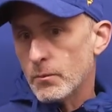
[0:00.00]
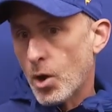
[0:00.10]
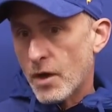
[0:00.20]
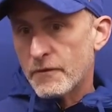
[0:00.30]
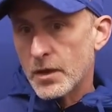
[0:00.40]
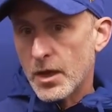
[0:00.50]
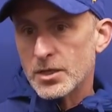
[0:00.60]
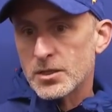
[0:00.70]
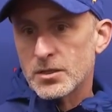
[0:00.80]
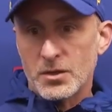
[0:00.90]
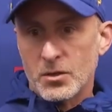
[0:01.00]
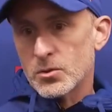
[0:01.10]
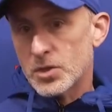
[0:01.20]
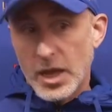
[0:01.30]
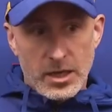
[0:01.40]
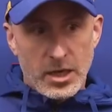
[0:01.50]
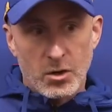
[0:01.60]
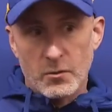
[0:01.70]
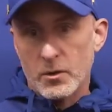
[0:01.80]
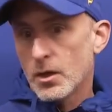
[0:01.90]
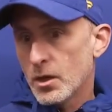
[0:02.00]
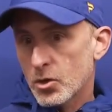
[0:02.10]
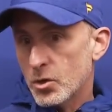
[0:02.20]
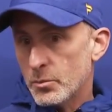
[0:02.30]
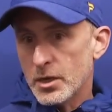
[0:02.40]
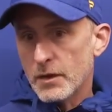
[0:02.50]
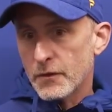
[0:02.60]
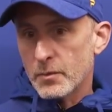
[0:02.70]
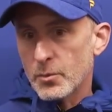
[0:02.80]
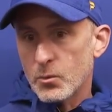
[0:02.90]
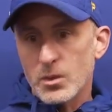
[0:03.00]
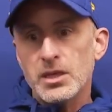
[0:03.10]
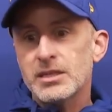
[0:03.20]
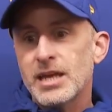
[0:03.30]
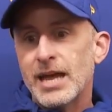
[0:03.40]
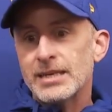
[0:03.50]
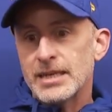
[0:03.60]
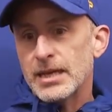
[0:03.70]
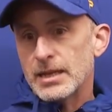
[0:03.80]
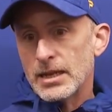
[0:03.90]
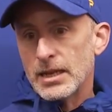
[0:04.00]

Off of the ice, you know, standing here could be different, but when these guys get